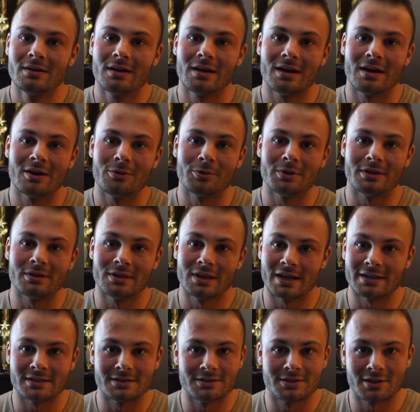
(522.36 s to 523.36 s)
her. We
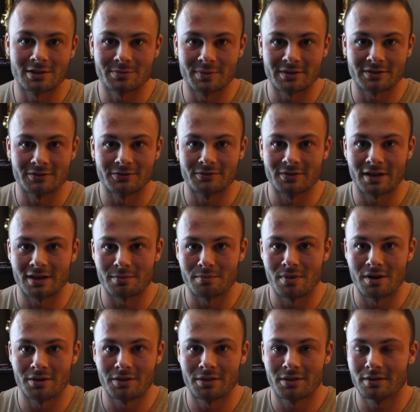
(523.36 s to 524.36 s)
liked each other's pictures for like a
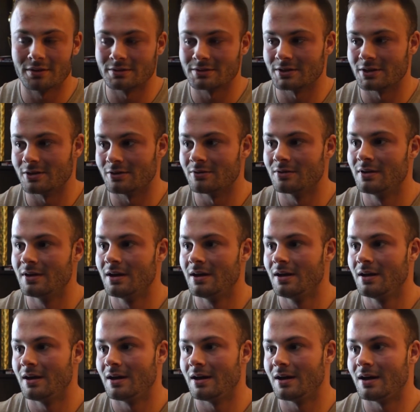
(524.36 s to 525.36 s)
month or so,
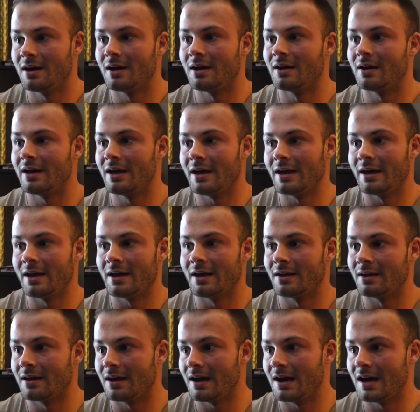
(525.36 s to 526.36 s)

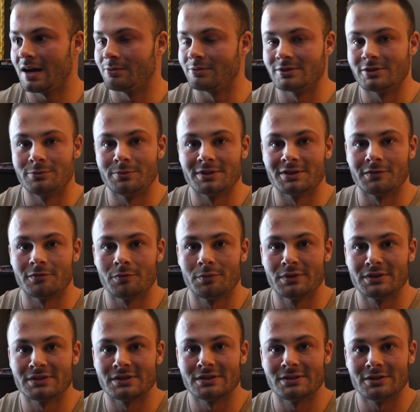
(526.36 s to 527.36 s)
and I was too much of a
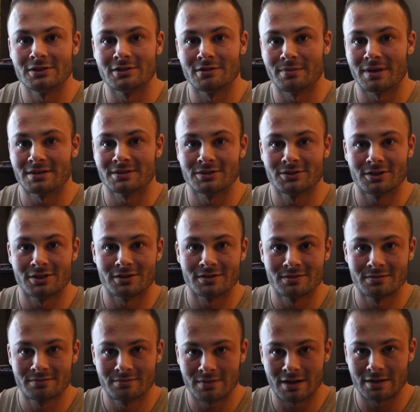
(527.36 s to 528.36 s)
pussy to message her.
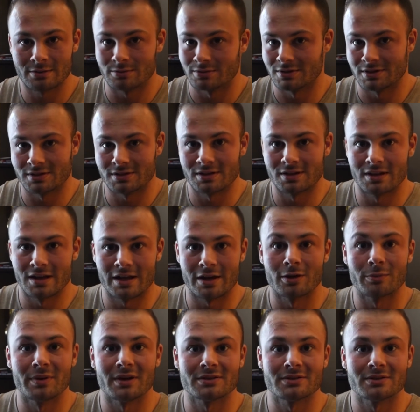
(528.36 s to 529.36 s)
I was just gonna like
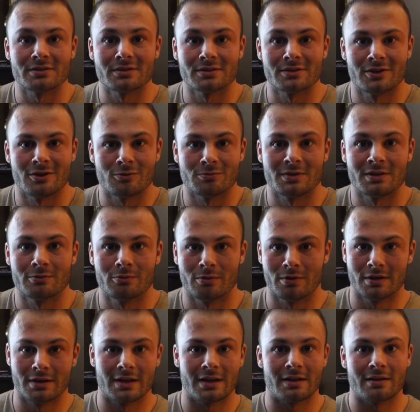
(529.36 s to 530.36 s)
her pictures and hope that
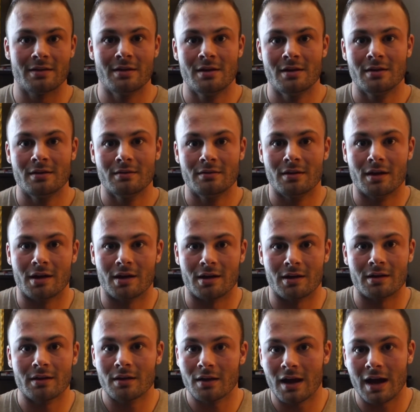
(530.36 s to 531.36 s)
one day,
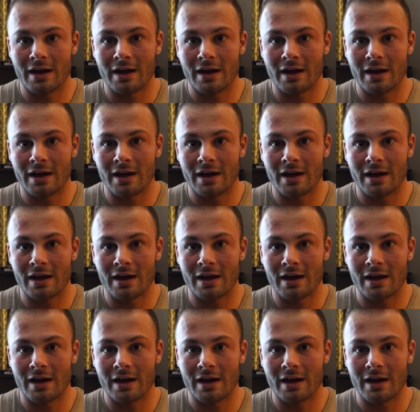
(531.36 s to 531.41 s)
I